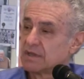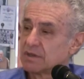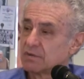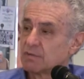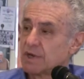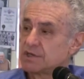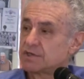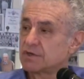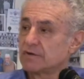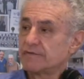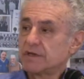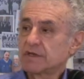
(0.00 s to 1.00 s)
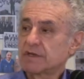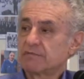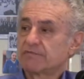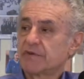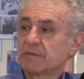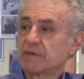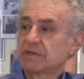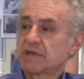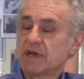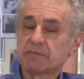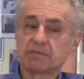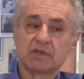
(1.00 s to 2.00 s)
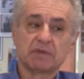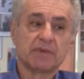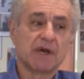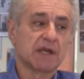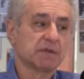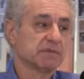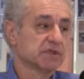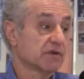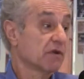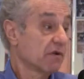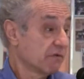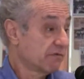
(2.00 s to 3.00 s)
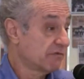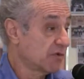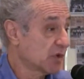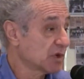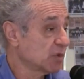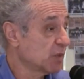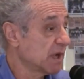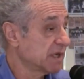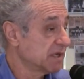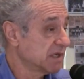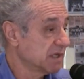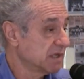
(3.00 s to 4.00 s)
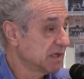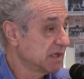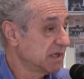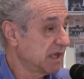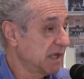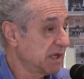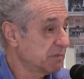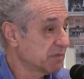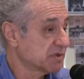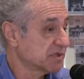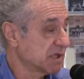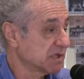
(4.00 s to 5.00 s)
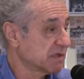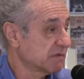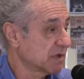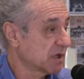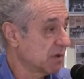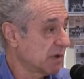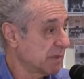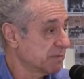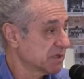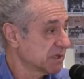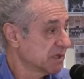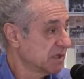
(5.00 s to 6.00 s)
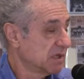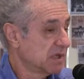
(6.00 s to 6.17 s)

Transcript: The ratio of income from the top to the bottom is 4 to 1 in 80% of the co-ops.